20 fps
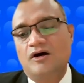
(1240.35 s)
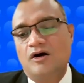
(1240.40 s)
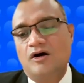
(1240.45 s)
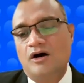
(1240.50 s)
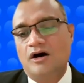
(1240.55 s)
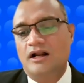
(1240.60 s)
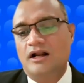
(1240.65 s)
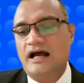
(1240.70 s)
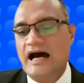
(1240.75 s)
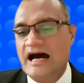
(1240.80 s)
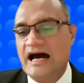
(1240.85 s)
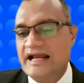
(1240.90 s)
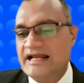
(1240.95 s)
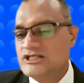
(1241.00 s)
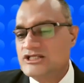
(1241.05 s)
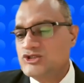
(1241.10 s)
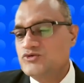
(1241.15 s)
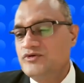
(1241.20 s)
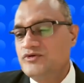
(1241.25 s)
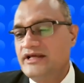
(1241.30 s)
or
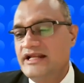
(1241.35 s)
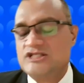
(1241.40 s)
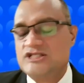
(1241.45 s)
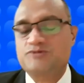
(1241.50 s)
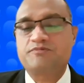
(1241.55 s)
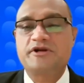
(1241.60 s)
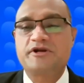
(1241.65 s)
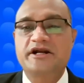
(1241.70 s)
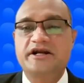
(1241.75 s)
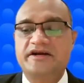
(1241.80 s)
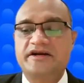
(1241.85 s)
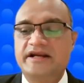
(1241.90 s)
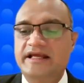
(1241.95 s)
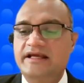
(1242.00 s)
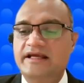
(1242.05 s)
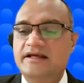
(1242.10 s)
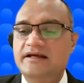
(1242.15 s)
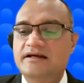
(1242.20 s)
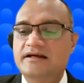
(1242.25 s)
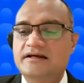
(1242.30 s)
RSV,
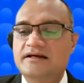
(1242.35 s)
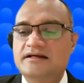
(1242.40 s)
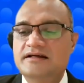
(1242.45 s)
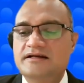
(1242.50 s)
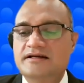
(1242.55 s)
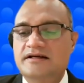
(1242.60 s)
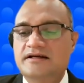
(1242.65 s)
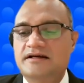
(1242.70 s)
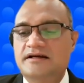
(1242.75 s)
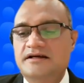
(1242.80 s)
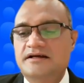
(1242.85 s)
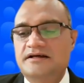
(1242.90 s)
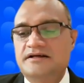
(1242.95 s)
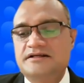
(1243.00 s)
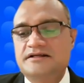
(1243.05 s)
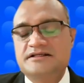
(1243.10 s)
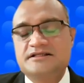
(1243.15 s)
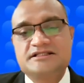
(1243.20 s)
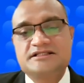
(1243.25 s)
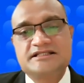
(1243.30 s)
respiratory
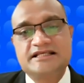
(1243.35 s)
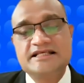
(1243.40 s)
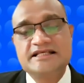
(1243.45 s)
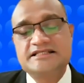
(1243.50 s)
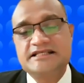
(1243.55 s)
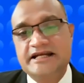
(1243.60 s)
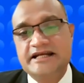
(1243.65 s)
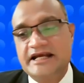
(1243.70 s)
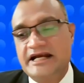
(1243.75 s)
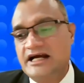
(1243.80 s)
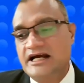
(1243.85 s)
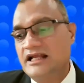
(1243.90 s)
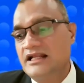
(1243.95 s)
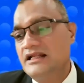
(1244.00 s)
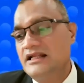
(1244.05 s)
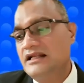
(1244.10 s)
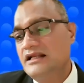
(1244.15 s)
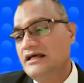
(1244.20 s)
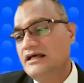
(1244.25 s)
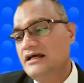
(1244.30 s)

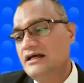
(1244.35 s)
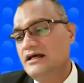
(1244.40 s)
syncytial